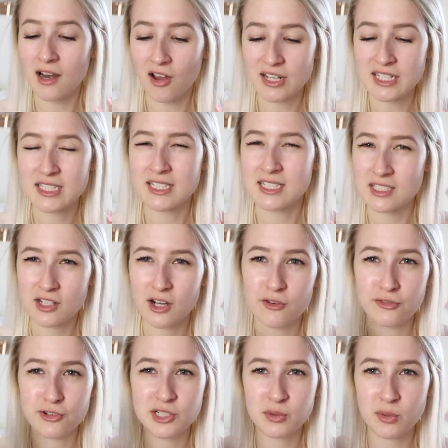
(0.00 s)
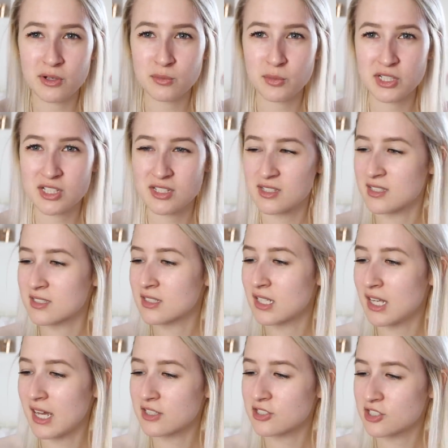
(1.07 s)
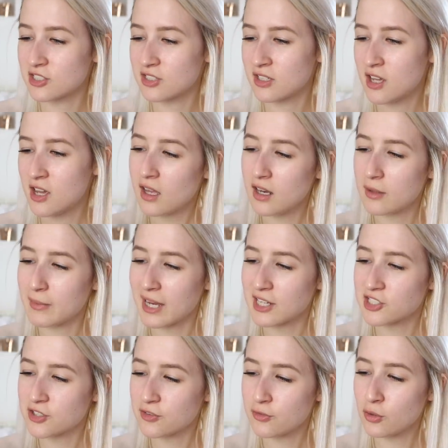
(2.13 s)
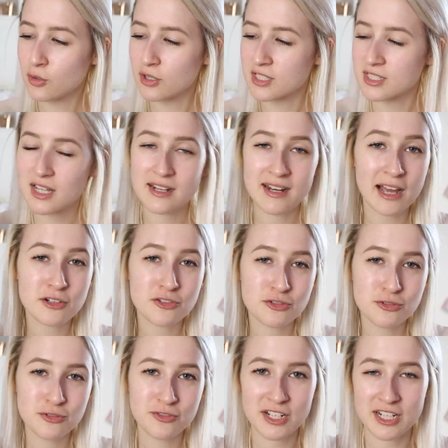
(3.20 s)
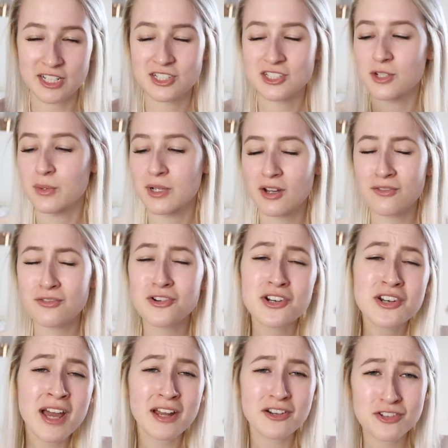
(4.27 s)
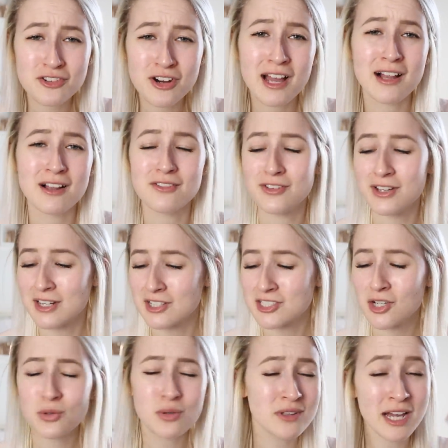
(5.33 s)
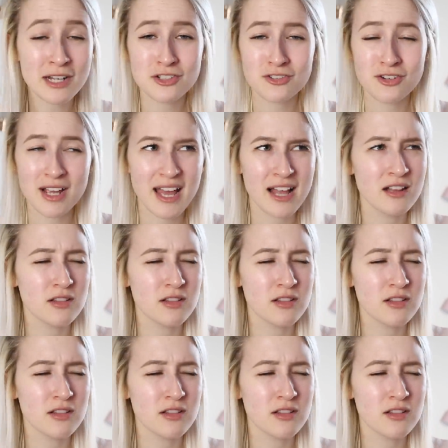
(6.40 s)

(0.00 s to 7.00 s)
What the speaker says: lightest coverage one, which is this collection color match, flawless, natural finish. So we're going for a natural finish. All natural.